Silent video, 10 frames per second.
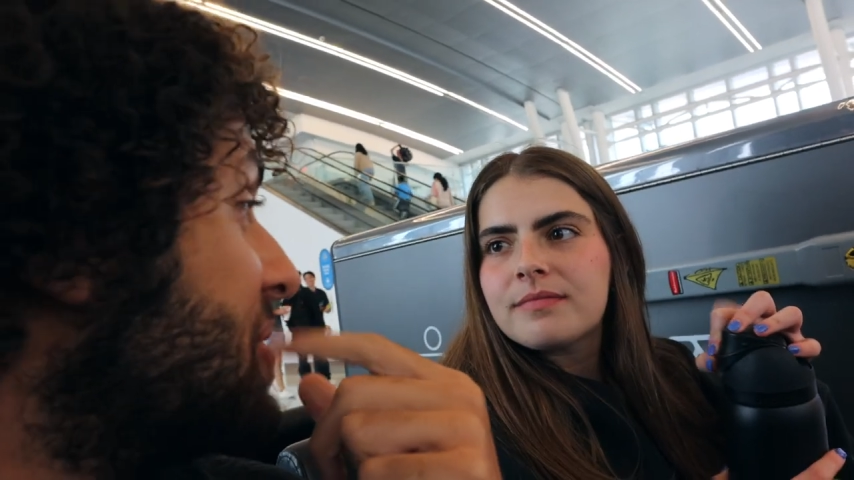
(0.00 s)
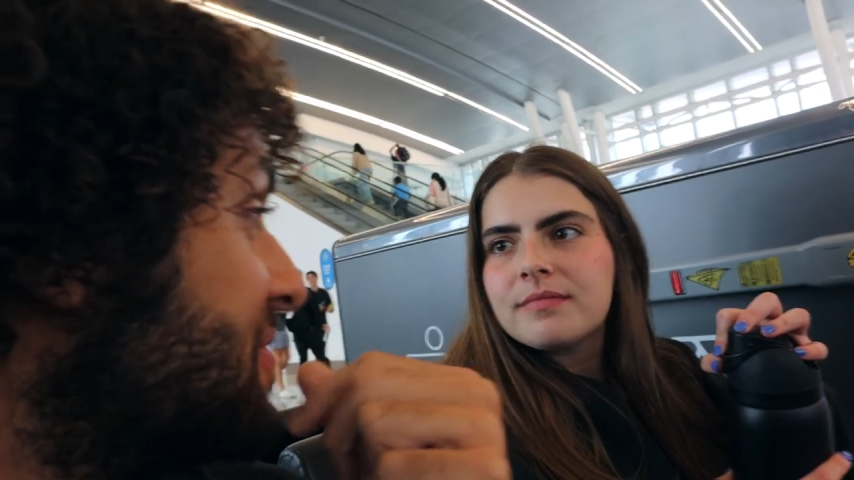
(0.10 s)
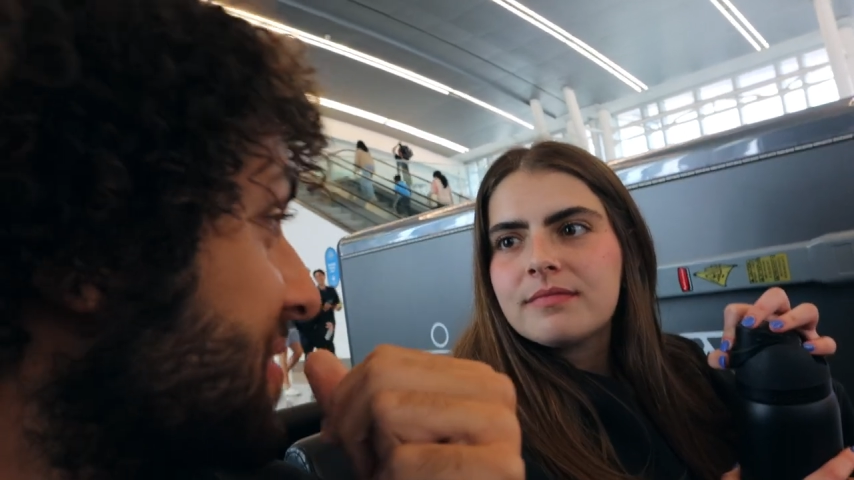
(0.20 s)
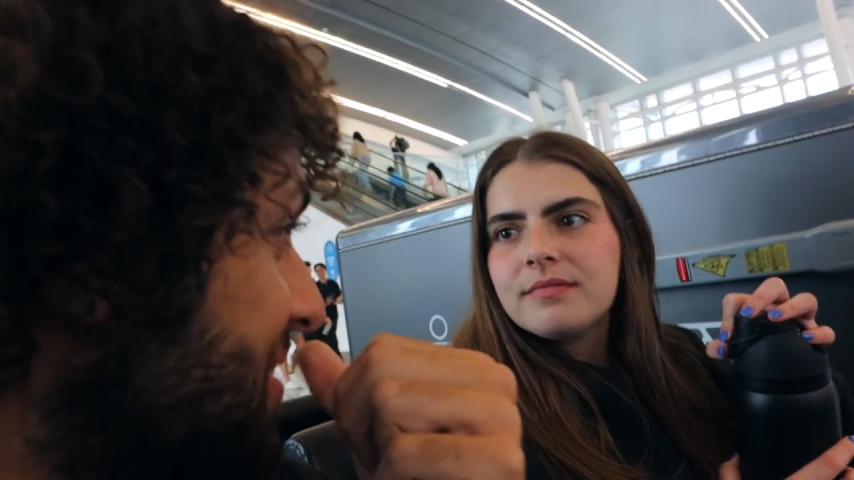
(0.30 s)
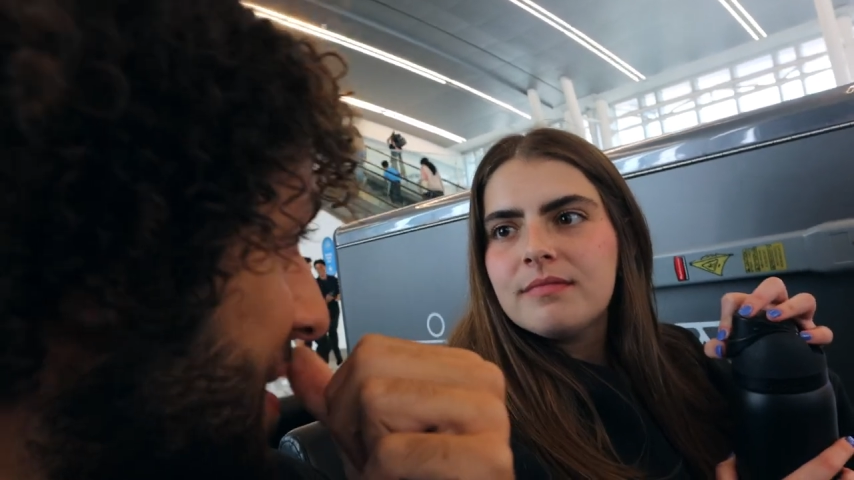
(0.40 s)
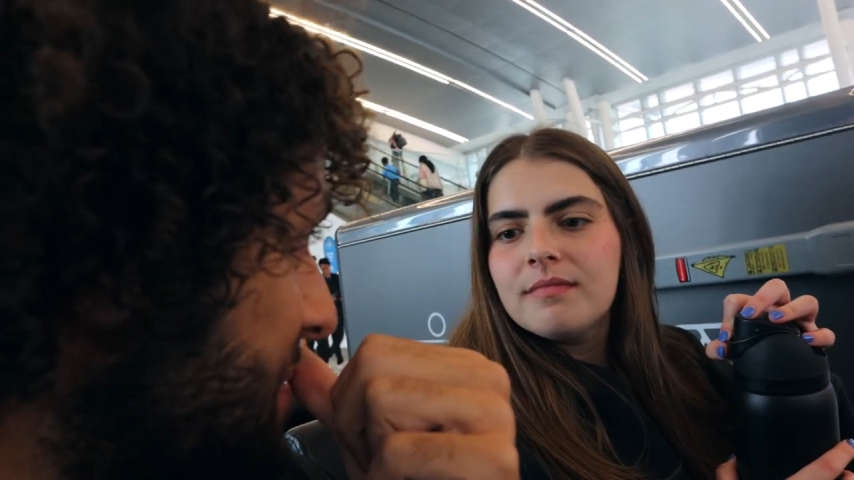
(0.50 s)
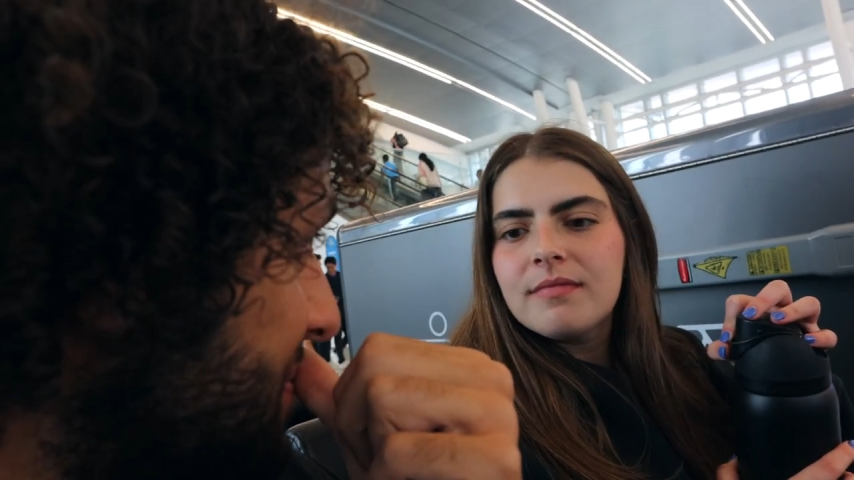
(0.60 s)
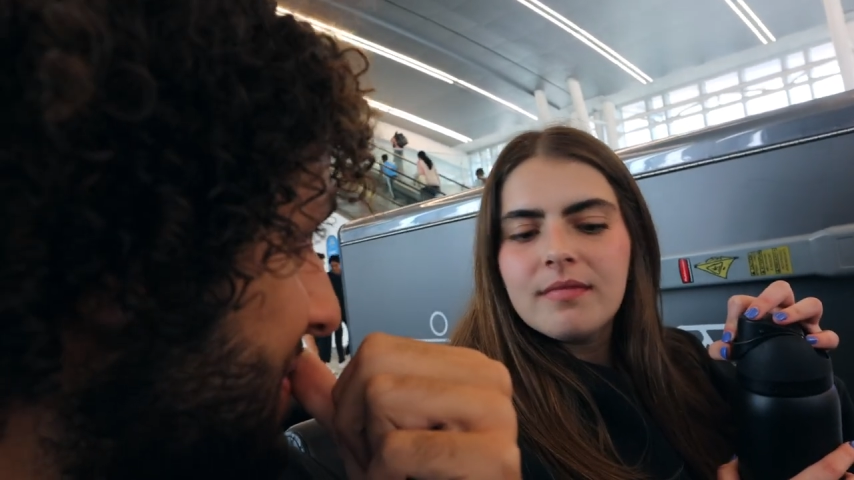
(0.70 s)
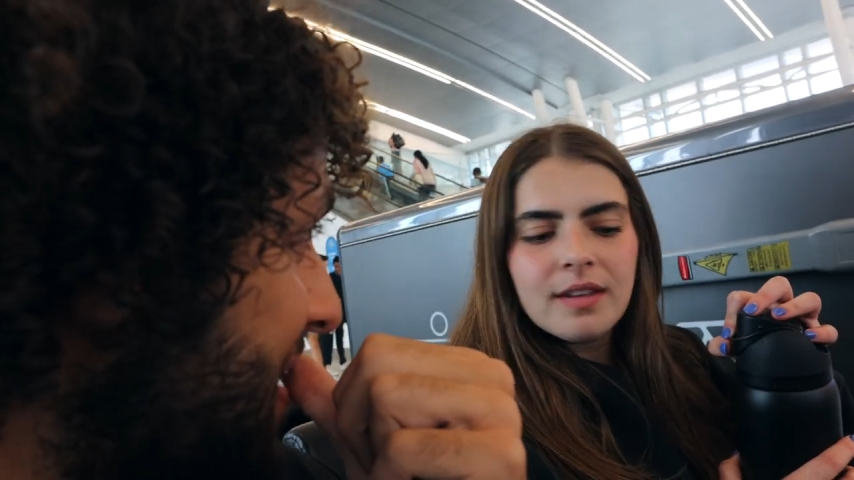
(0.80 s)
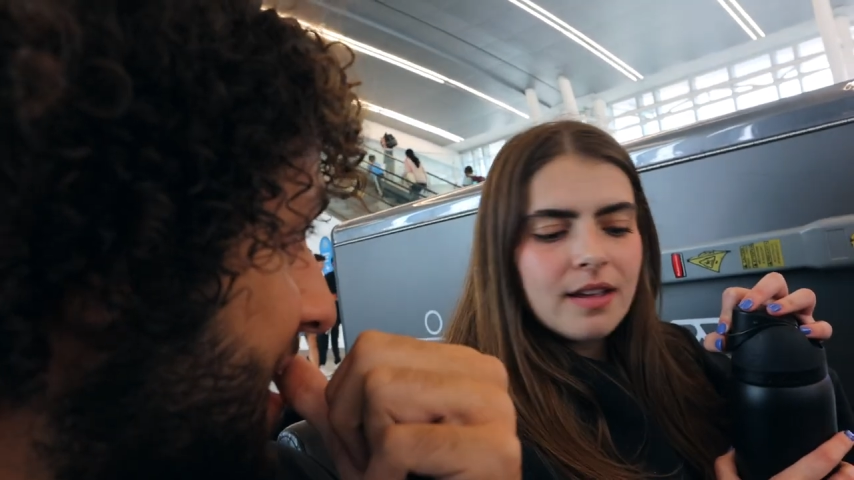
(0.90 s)
go fill it up.
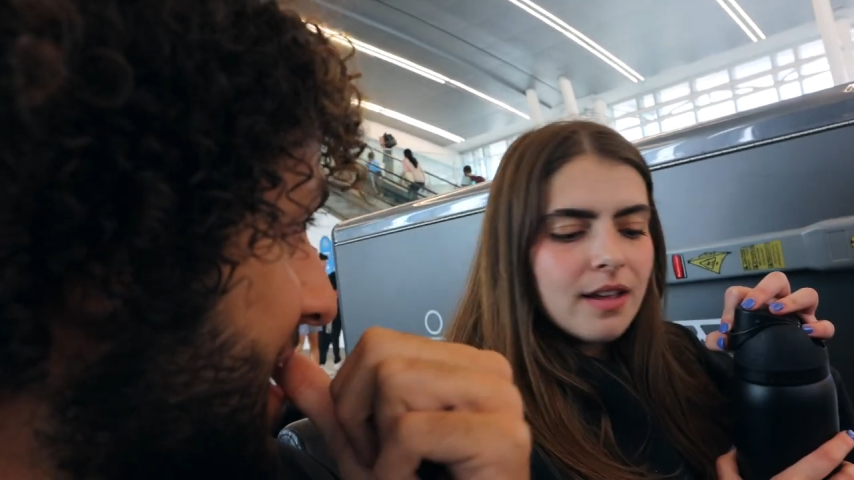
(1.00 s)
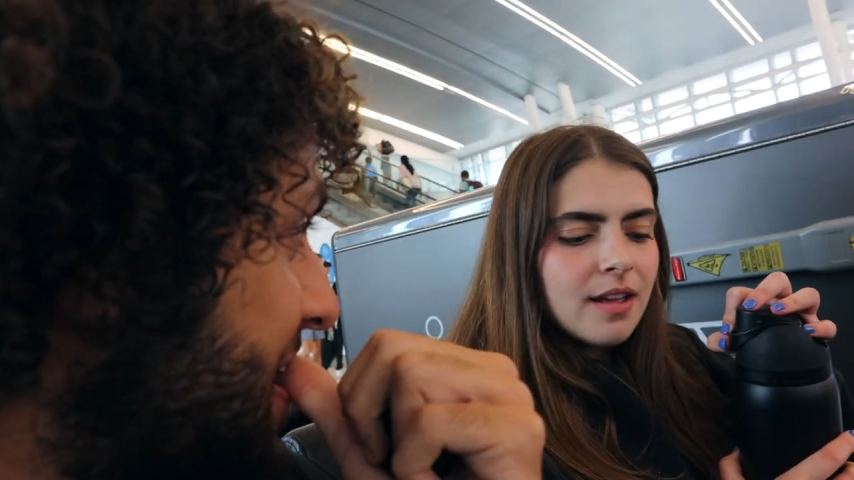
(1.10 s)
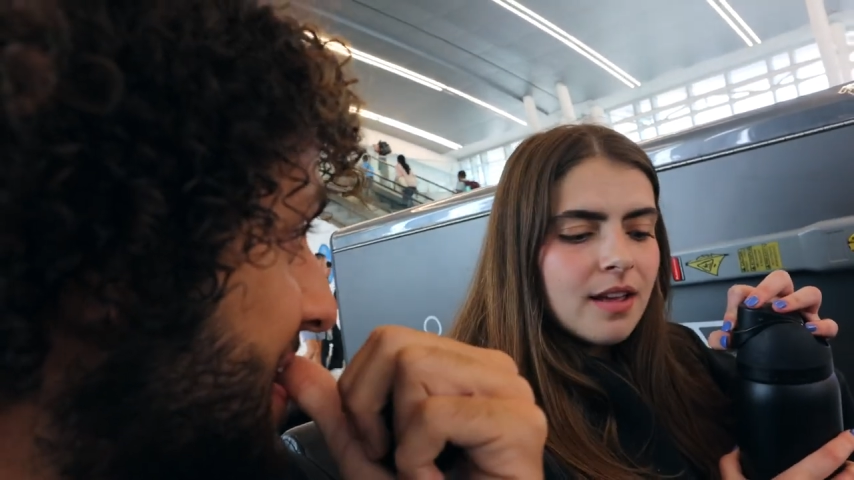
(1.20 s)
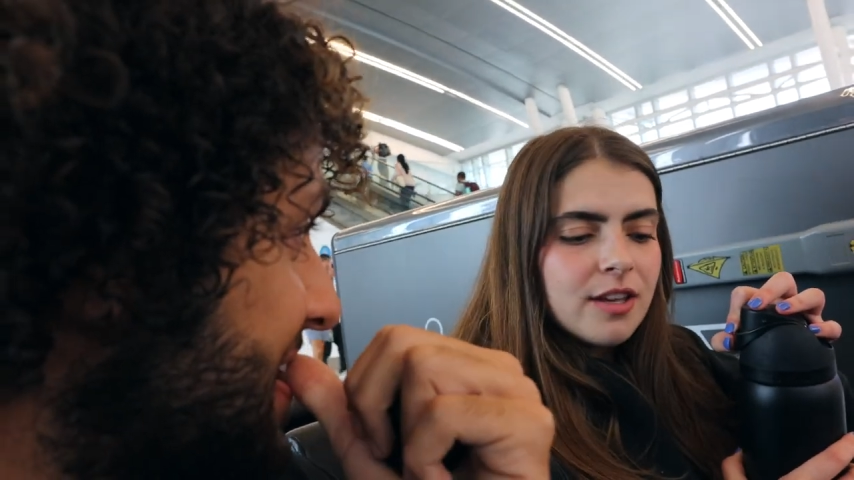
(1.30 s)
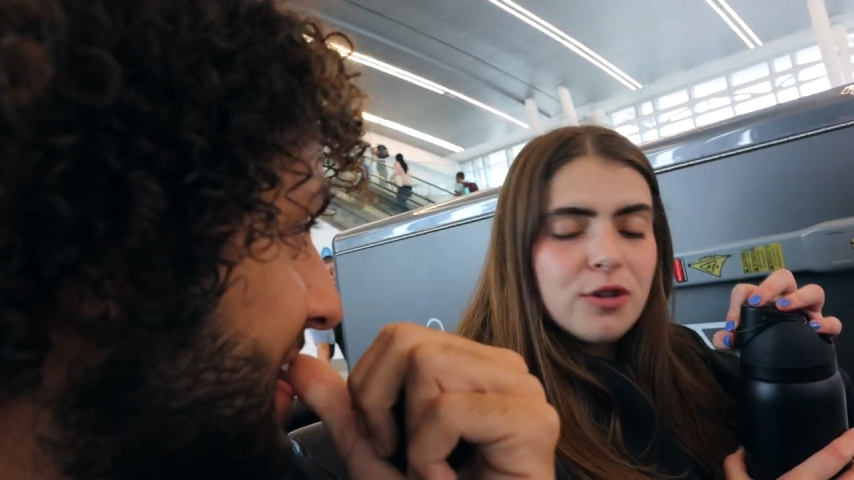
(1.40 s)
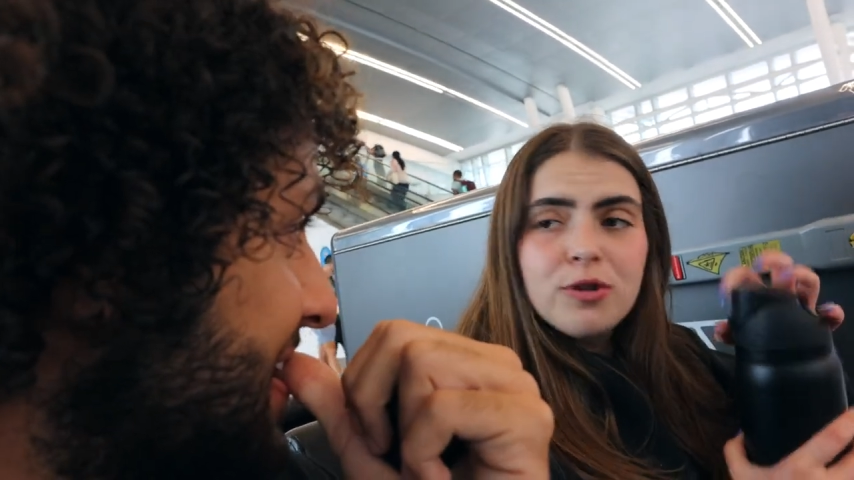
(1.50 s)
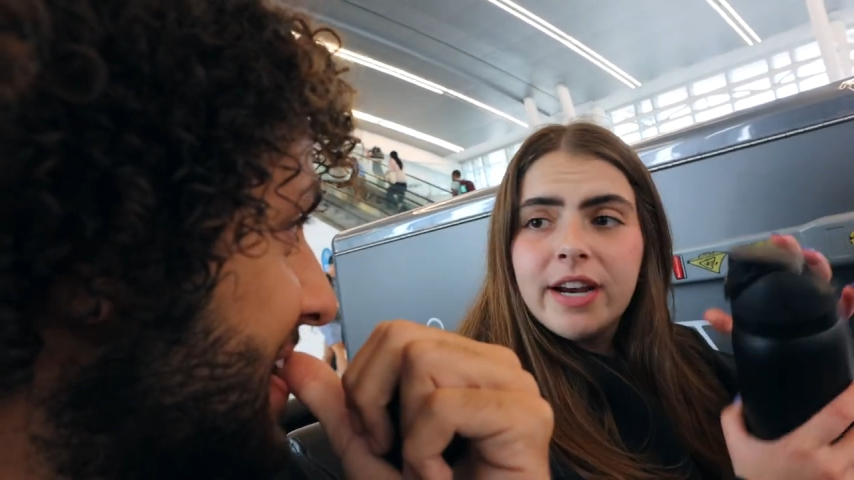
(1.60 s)
You